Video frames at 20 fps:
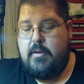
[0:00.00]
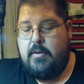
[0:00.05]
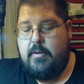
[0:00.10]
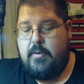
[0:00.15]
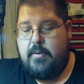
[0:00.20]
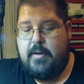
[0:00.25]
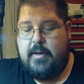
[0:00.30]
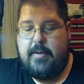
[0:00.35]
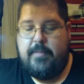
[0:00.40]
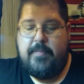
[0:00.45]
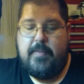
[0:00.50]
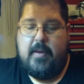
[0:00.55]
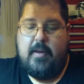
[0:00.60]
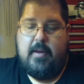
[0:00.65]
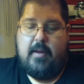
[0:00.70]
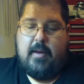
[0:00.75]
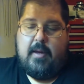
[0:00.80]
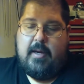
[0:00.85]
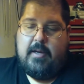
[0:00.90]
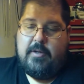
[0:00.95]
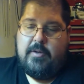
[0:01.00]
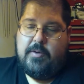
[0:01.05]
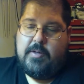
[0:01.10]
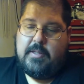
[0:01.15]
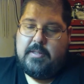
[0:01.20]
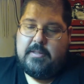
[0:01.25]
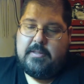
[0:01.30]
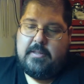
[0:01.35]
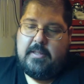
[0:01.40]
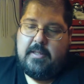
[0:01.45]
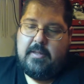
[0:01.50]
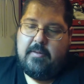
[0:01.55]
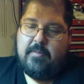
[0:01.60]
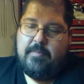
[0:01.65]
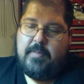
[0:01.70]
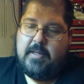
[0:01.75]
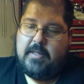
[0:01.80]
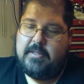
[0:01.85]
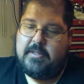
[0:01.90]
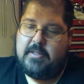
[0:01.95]
Okay, and you can see the
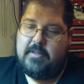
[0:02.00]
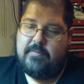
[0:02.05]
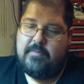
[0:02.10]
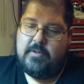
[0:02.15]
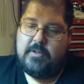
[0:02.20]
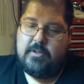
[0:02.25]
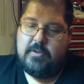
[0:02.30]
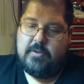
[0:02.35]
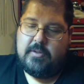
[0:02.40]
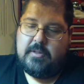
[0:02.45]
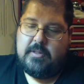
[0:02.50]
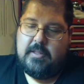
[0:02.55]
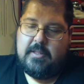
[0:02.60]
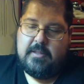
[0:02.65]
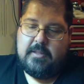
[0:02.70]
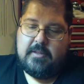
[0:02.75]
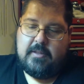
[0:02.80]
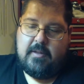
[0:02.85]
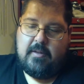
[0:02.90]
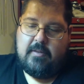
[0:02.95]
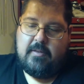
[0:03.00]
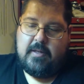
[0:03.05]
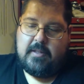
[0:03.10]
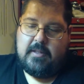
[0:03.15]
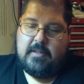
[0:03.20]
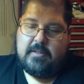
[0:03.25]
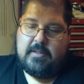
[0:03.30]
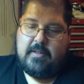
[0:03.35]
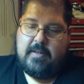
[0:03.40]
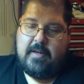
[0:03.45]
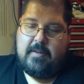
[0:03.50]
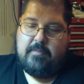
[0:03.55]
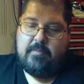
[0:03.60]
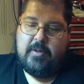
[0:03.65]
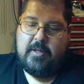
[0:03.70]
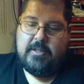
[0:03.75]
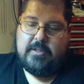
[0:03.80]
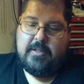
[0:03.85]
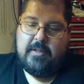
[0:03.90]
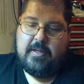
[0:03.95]
biggest difference you'll see is the thickness of that
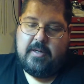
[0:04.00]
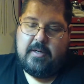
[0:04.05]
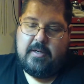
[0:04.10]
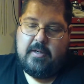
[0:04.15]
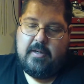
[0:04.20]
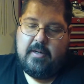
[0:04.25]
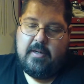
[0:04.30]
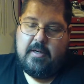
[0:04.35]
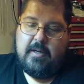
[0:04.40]
bridge there.